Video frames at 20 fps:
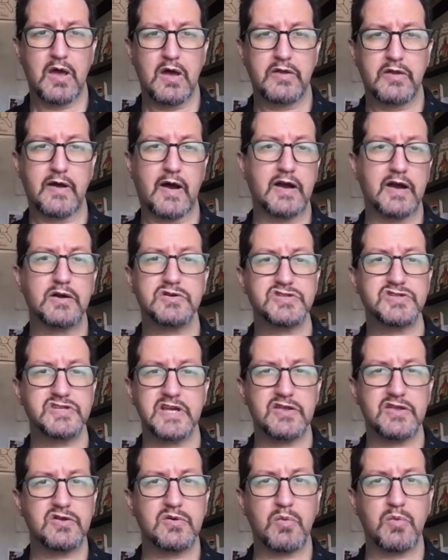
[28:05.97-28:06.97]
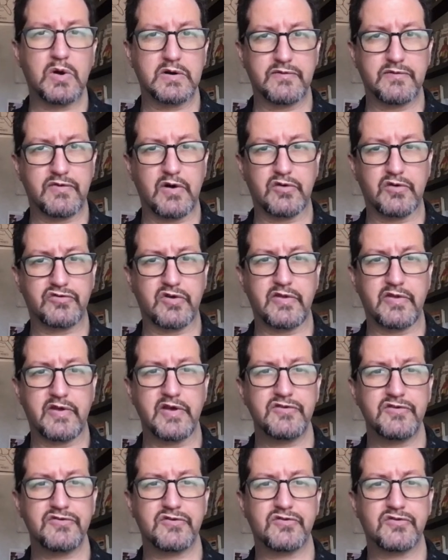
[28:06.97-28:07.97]
Now I don't see either one of those on
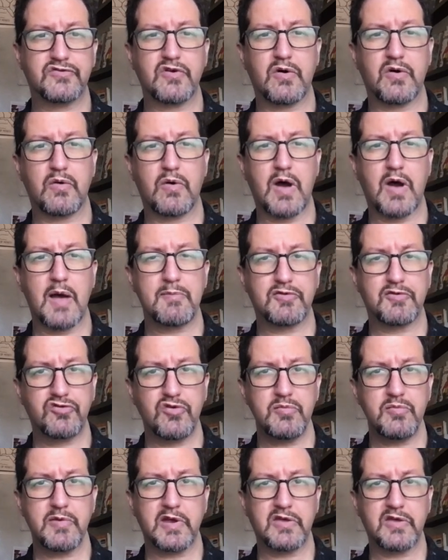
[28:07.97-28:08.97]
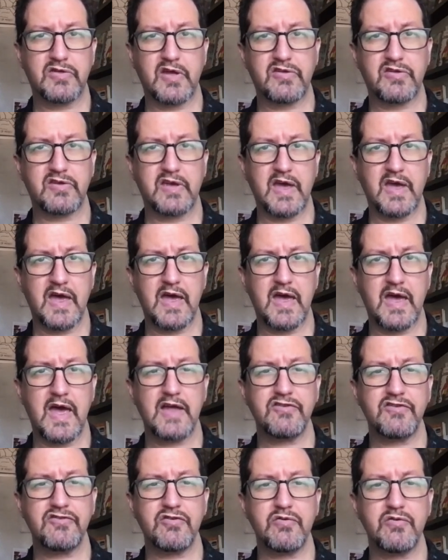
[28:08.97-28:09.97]
this, so I'm assuming that the
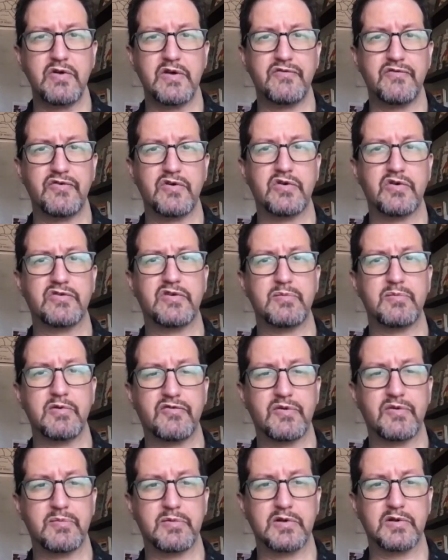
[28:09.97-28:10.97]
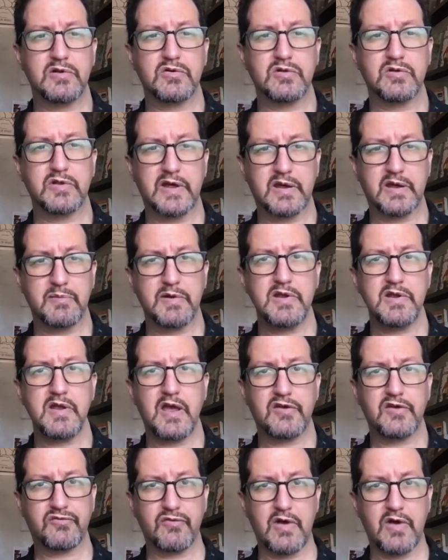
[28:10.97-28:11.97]
anterior inferior tibiofibular ligament
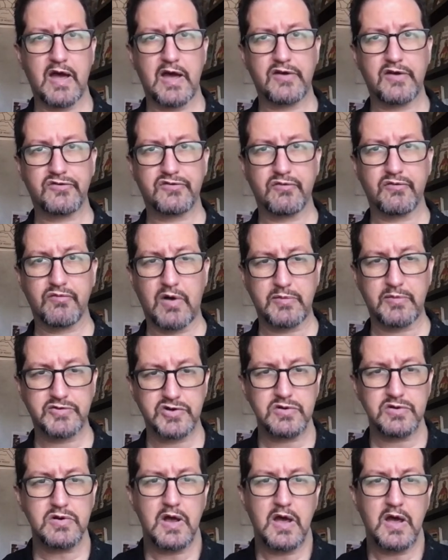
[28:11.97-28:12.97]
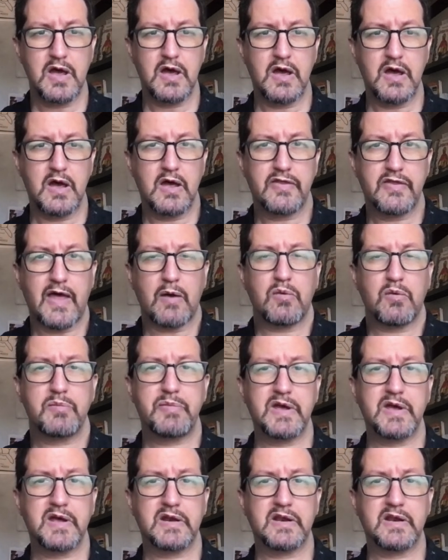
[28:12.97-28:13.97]
has ruptured. That would
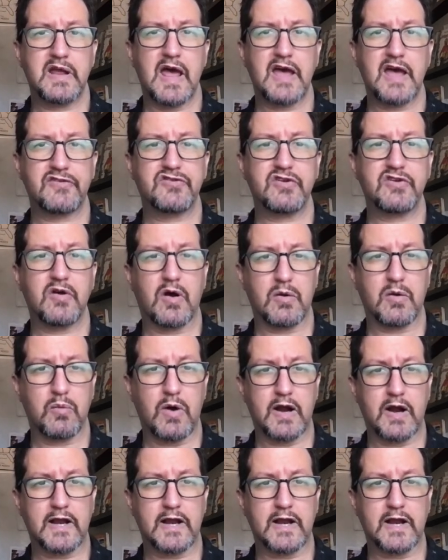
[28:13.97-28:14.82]
be an SER1.